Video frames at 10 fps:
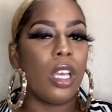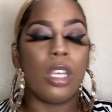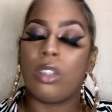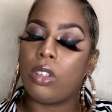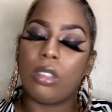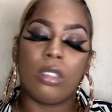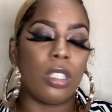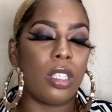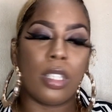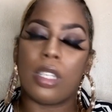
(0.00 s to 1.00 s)
You know,
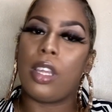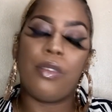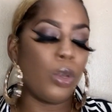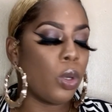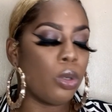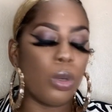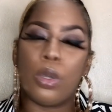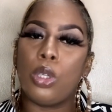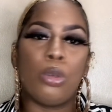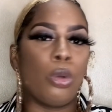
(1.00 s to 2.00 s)
if you don't
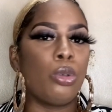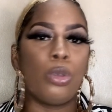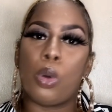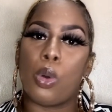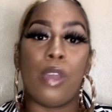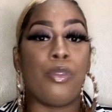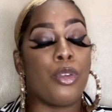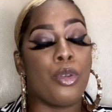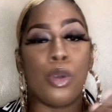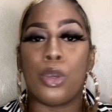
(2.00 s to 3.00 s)
know, you don't know. If
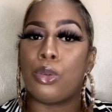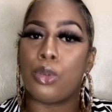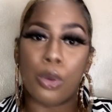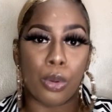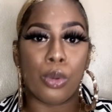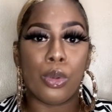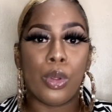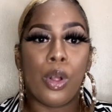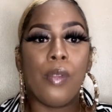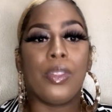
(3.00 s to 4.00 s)
you know, you know.
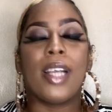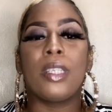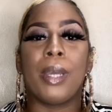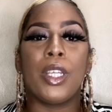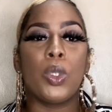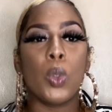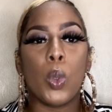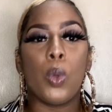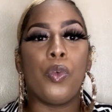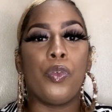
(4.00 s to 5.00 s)
That's my two